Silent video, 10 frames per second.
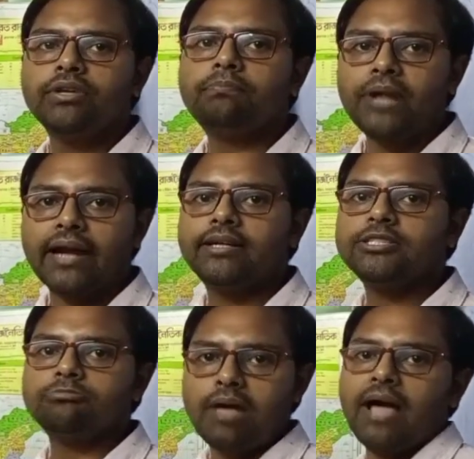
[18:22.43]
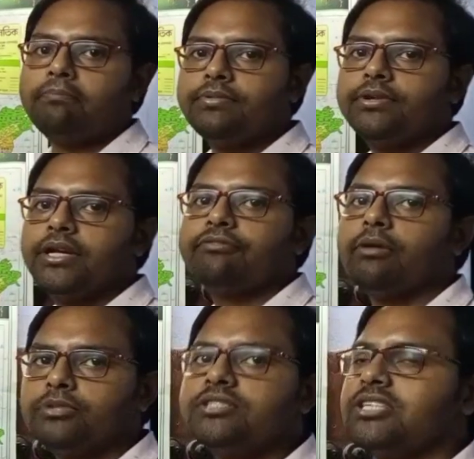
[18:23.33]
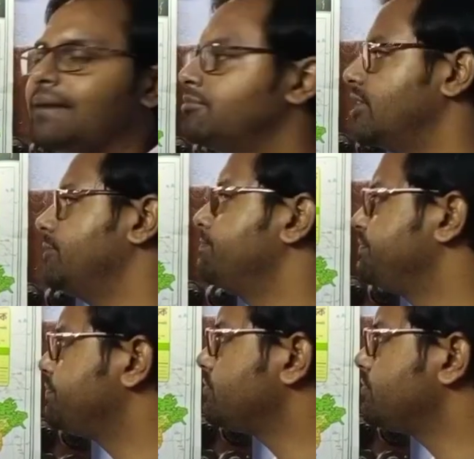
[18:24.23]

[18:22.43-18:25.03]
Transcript: you will practice map from this chapter.